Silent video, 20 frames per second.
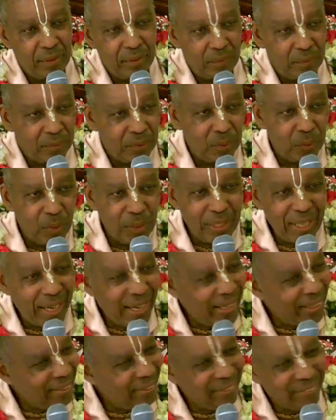You and
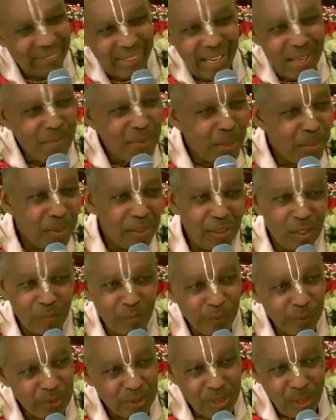I may be there
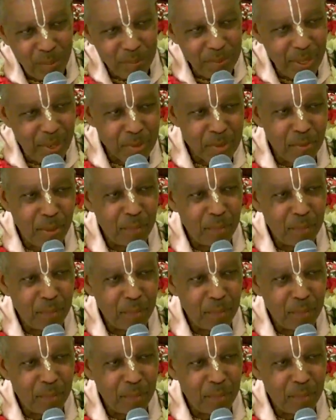for you sometimes,